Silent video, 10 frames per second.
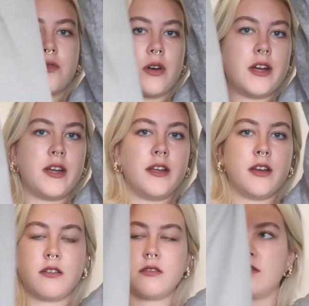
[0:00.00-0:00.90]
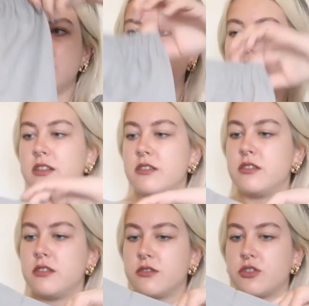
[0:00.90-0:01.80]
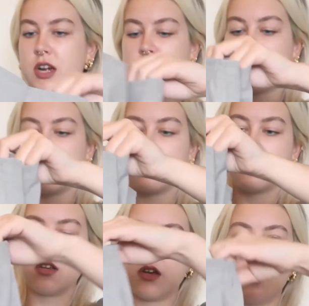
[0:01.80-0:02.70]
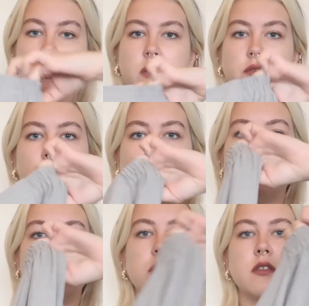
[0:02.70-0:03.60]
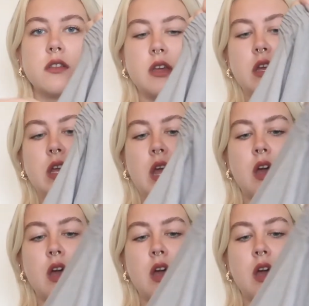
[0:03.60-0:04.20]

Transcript: grey tailored trousers. They've got the